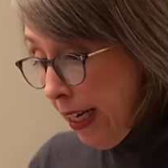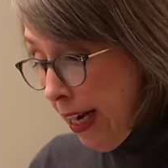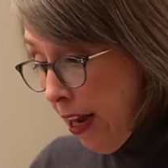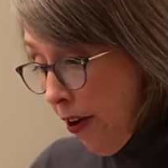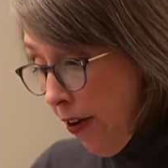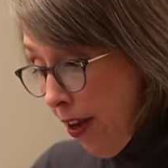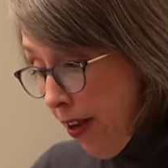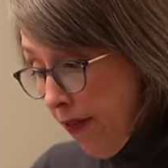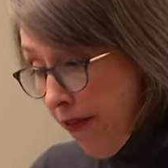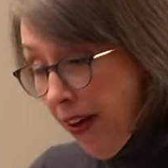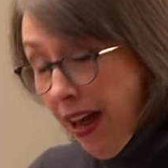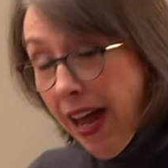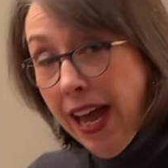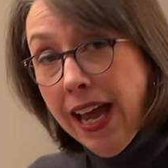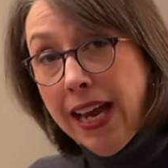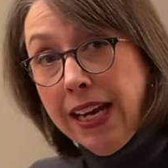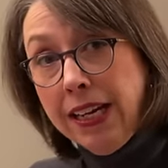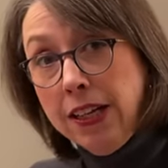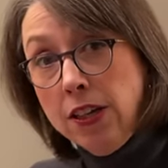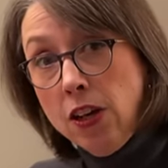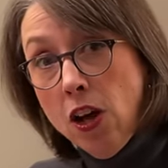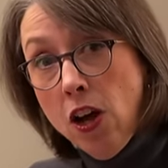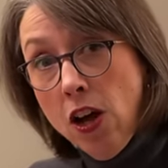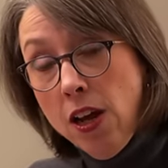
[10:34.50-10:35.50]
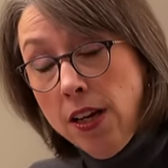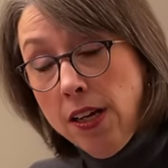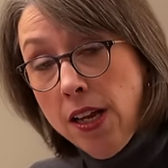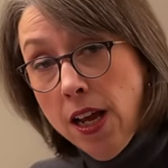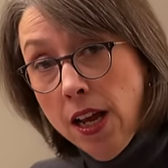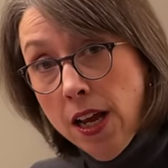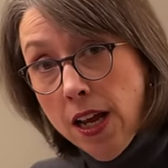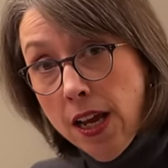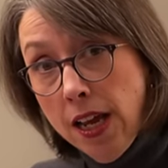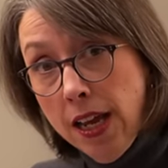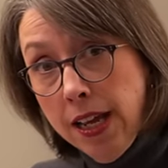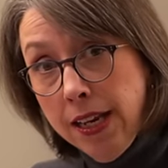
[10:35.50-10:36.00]
Now, if I had gone
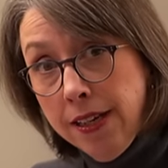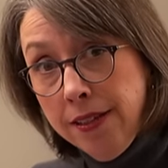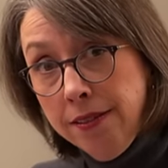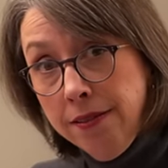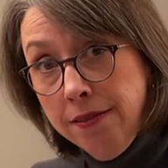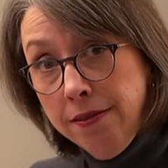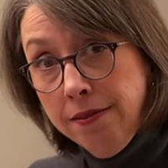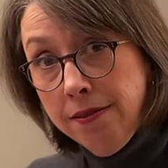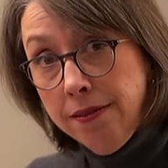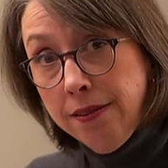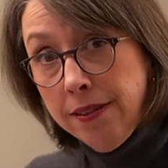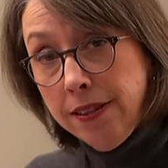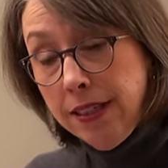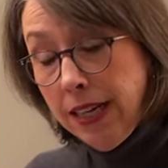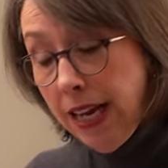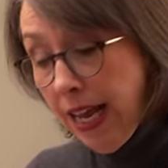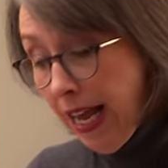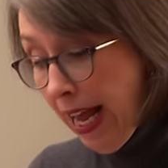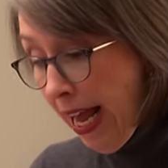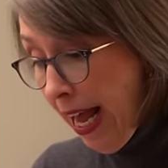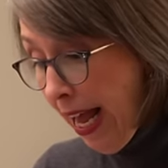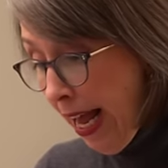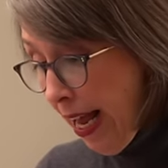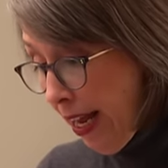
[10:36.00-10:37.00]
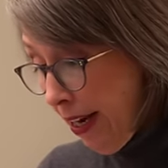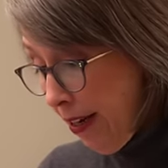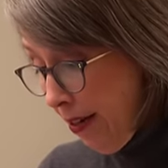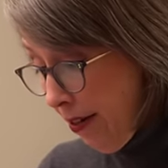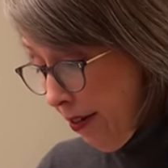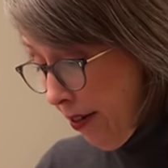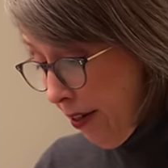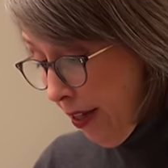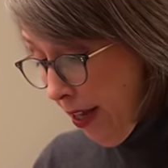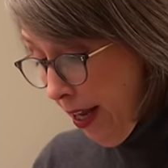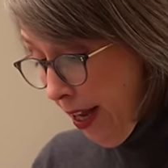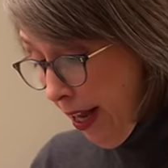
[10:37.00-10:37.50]
on
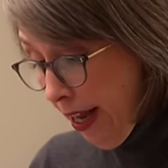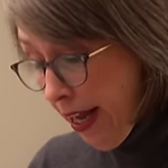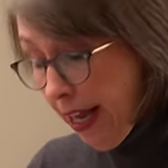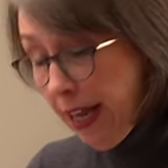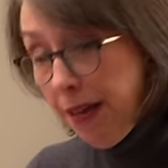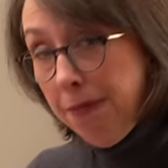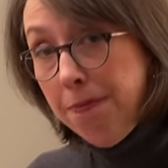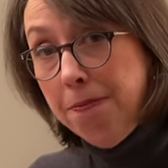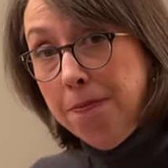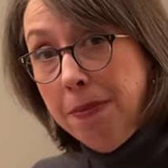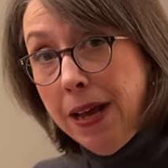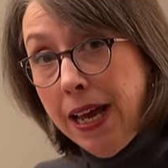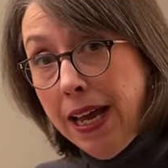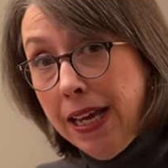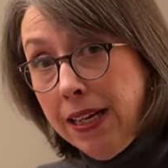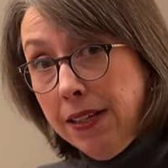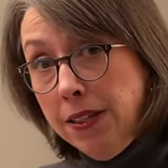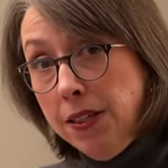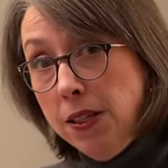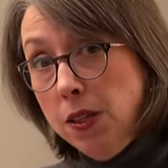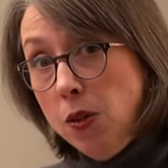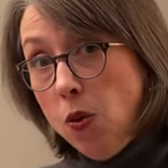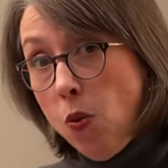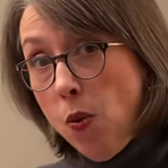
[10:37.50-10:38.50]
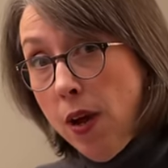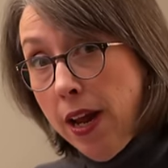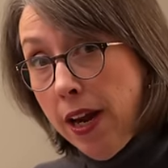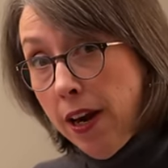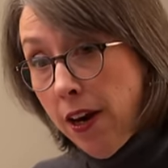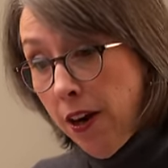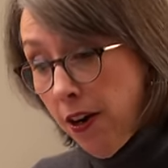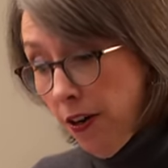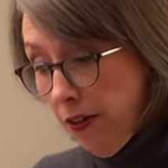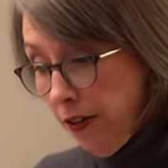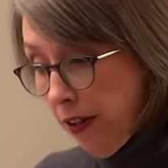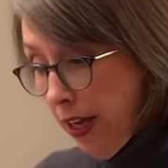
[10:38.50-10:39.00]
and cut my
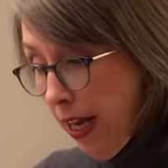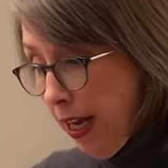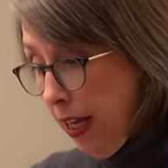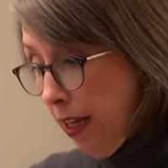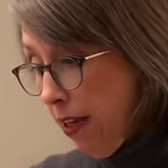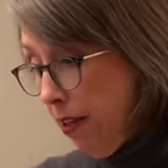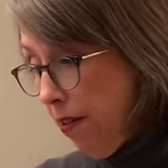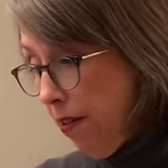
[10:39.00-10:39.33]
square, like,